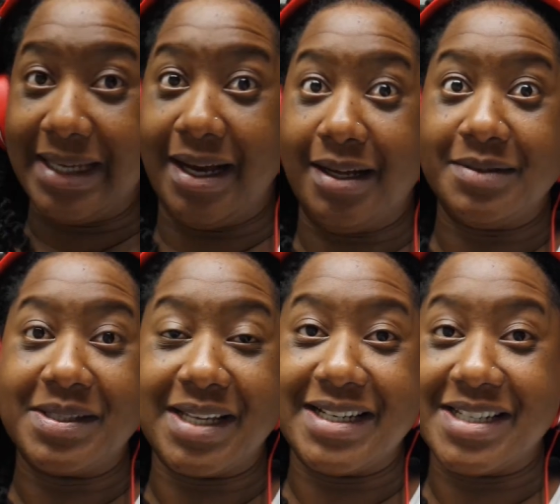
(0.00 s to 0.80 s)
Y'all,
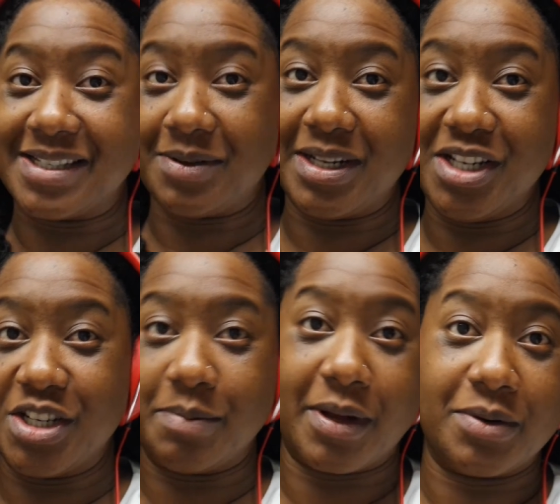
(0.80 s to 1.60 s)
so I just want to
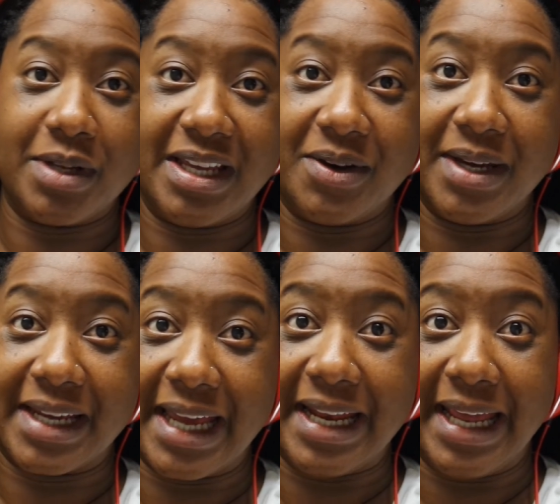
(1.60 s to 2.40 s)
jump on really
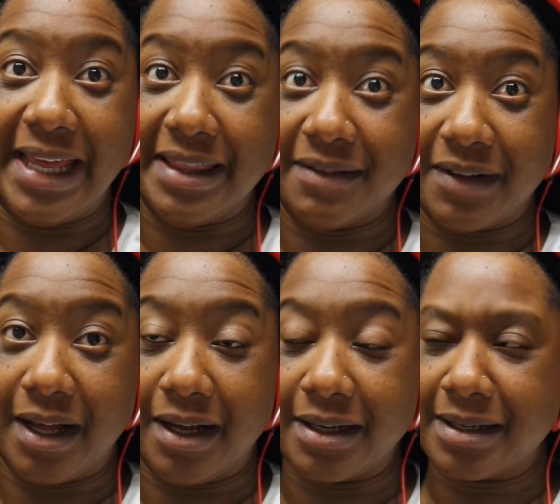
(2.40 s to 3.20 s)
quick and end the
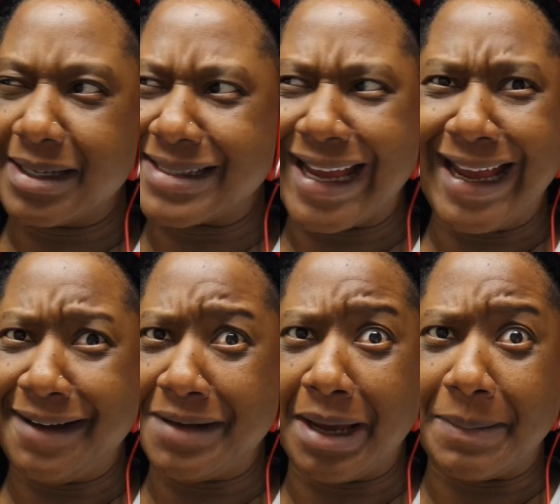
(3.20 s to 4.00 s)
vlog because I
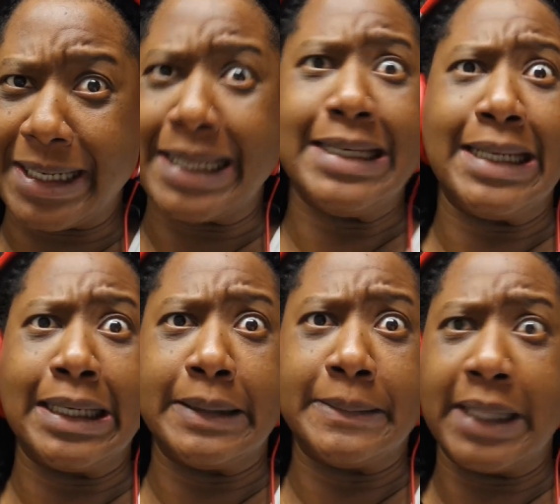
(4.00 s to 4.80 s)
have not been ending
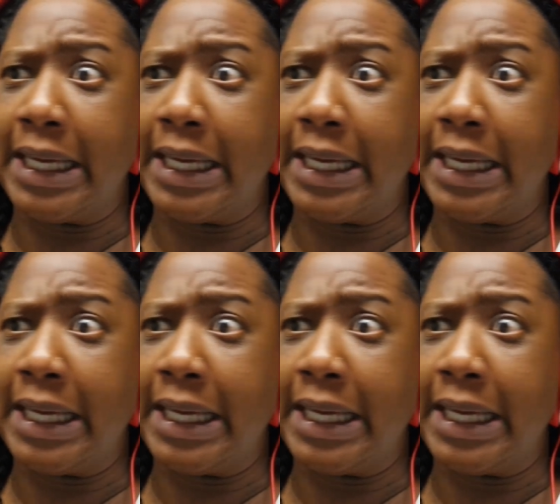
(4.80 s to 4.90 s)
them.